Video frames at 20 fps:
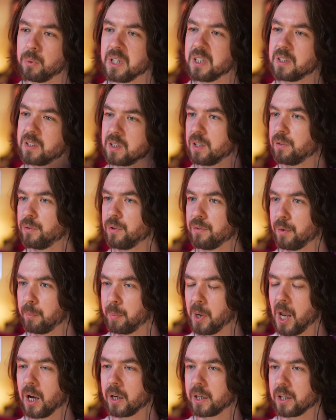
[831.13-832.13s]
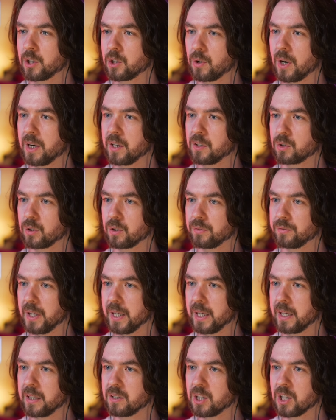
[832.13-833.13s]
we need to see if you have a blockage or any sort of
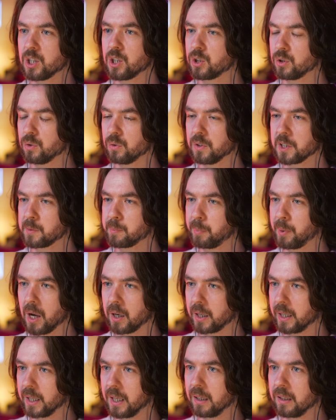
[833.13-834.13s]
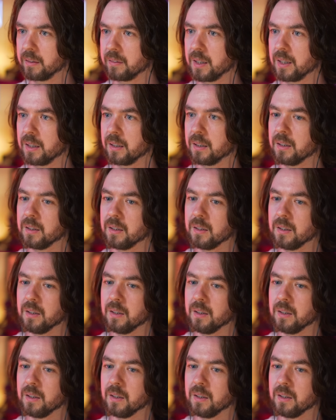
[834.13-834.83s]
like tissue that's blocking anything